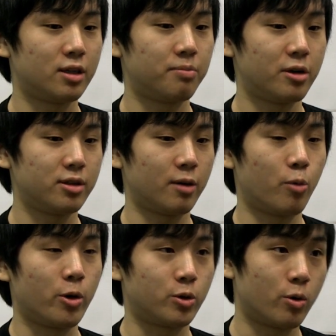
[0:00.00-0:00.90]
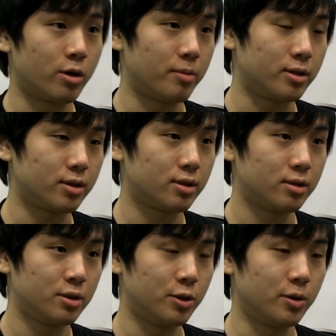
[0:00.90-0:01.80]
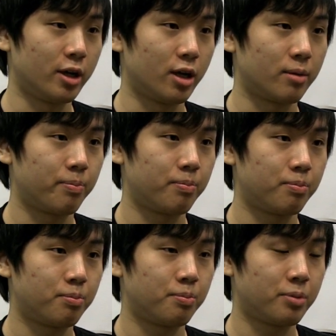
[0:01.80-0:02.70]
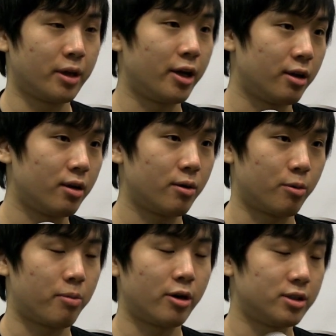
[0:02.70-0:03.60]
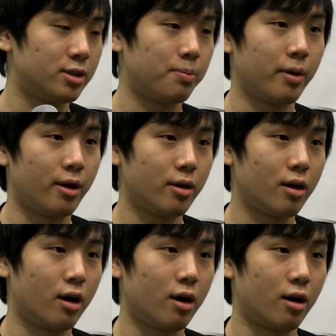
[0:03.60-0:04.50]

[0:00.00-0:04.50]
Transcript: If there's like more tournaments to like play or participate,